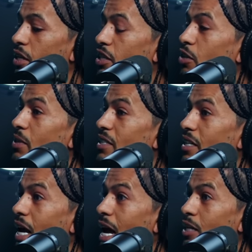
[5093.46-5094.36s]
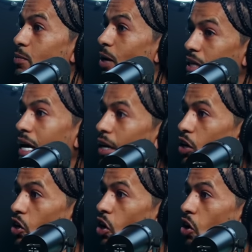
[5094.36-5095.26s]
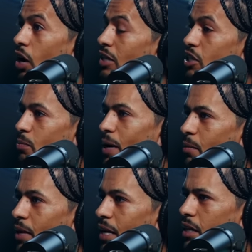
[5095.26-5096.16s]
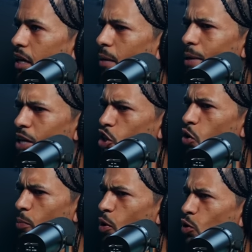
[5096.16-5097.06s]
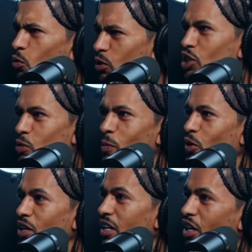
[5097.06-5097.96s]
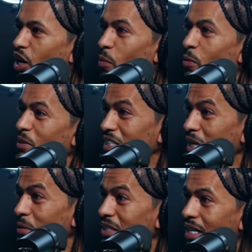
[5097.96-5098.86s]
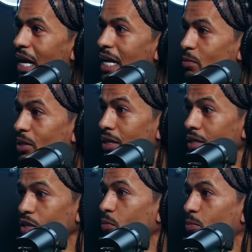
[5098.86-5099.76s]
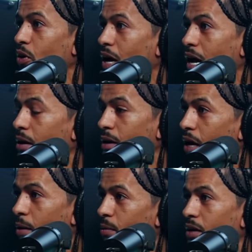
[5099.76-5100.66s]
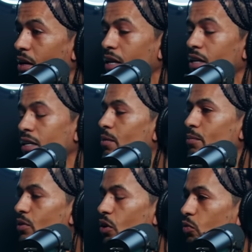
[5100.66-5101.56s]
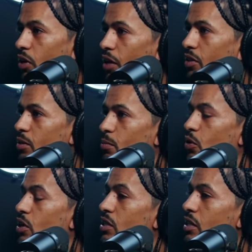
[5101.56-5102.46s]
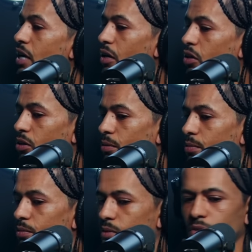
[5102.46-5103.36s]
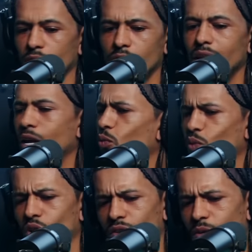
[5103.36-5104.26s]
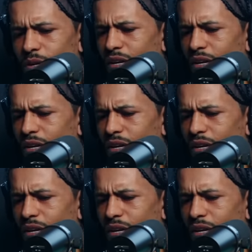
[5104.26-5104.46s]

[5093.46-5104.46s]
he took me to the hospital. I got in the car. I just met him that day. I'm like, yo, bro, you were just smoking in the club when you took me to the hospital. He like, yo, bro, I, I, I uh, no nothing, bro, because he had a um he had a warrant or